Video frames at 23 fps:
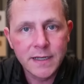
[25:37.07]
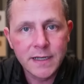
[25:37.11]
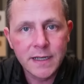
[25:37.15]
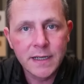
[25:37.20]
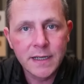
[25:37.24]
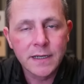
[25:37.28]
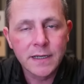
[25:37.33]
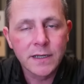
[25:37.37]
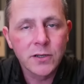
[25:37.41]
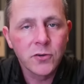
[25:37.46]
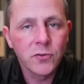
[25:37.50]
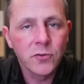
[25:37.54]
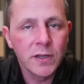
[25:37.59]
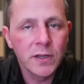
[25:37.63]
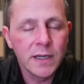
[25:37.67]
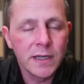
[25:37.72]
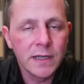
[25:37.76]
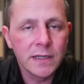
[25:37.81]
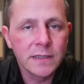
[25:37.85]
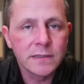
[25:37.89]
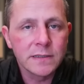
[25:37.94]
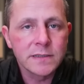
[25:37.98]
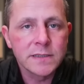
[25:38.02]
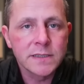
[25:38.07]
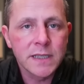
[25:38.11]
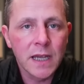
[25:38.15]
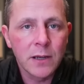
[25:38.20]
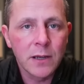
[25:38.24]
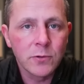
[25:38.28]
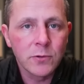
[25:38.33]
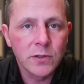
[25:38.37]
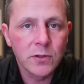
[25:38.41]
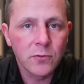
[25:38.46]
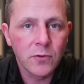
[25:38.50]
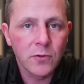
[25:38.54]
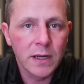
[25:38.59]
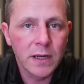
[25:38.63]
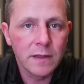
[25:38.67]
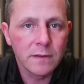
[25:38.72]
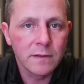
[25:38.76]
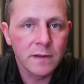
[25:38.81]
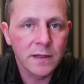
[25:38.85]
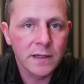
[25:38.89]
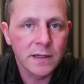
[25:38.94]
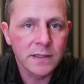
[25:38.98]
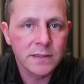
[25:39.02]
and agree and say with the right
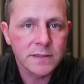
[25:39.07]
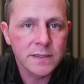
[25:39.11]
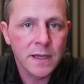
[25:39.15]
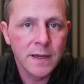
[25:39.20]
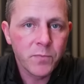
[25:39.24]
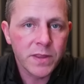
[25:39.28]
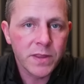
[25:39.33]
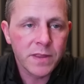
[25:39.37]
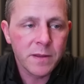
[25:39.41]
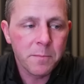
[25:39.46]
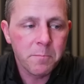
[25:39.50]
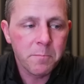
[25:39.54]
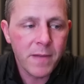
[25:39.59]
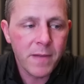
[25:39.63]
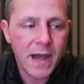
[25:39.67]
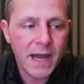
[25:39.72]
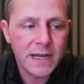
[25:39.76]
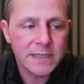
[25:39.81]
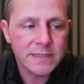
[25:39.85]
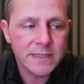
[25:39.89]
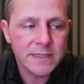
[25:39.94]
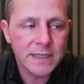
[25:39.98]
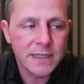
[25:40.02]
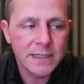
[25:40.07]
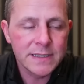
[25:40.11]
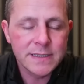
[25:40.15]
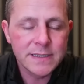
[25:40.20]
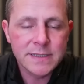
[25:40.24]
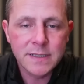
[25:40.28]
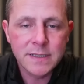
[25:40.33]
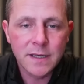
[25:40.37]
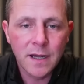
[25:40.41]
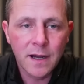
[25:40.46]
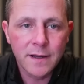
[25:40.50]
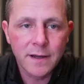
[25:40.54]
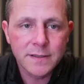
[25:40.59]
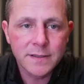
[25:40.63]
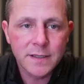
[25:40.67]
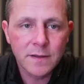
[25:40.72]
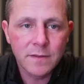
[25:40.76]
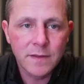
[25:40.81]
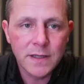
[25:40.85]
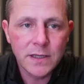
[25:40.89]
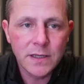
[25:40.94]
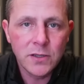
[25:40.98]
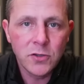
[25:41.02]
things, but the mask is not
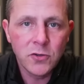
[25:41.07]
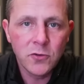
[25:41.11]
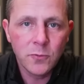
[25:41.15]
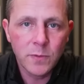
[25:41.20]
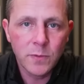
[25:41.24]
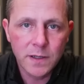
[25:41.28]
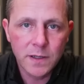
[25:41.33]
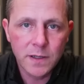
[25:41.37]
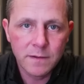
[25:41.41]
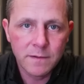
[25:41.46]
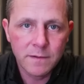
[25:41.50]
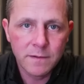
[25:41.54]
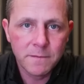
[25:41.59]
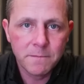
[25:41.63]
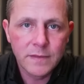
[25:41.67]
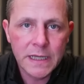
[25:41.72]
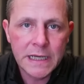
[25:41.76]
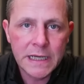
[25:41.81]
the human.